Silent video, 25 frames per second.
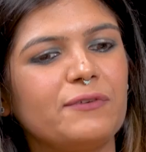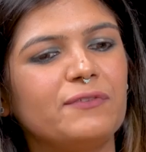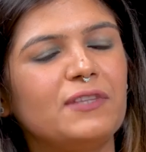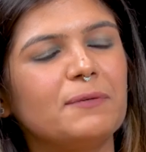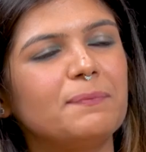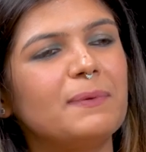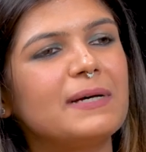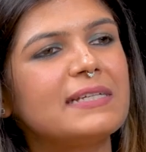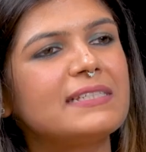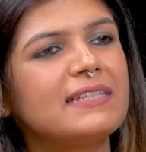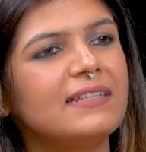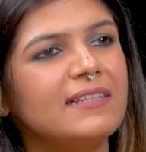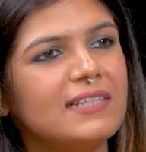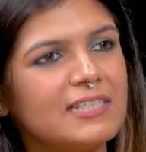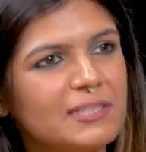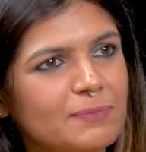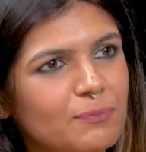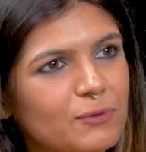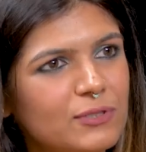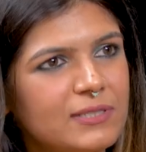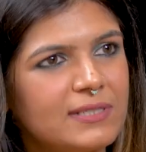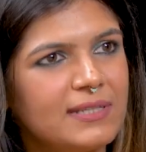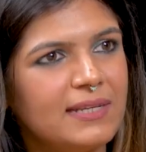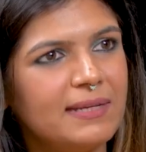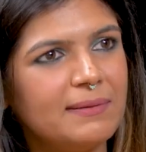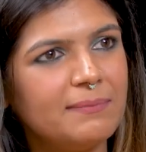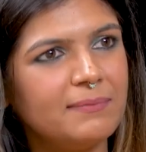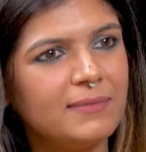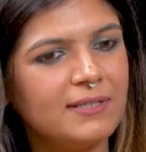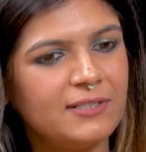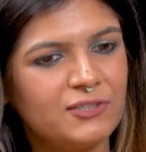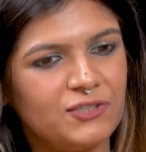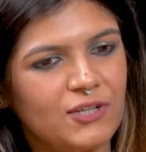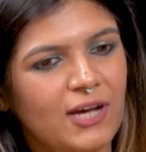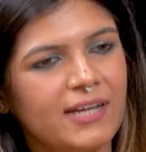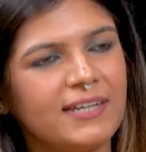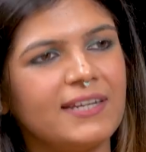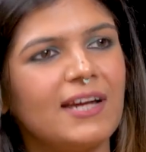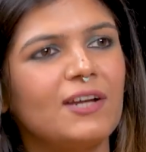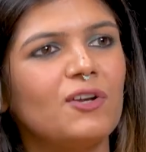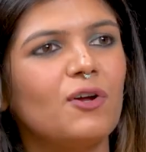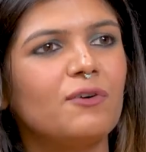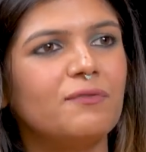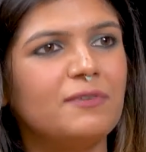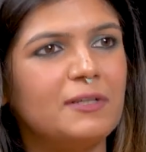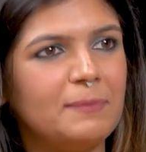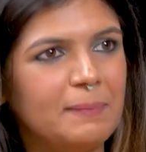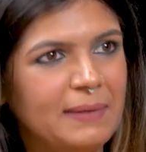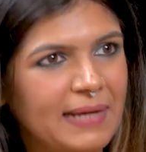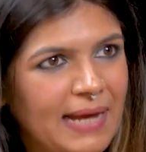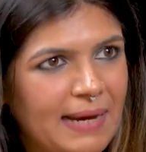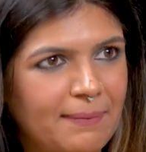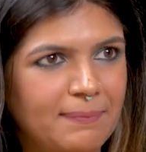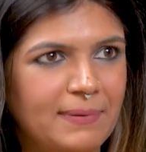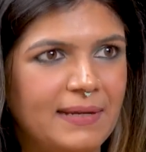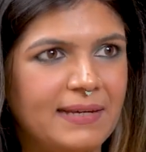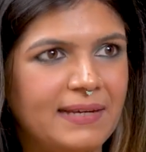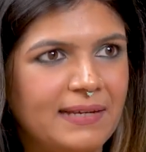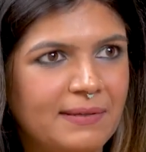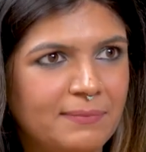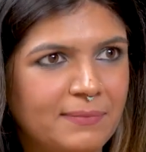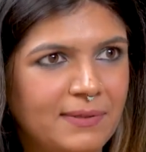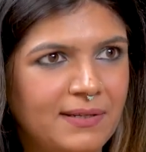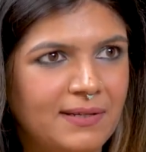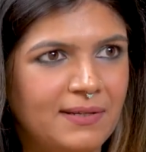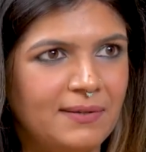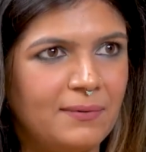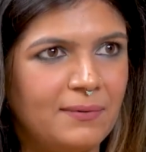if the person is Muslim, Sharia law will be applicable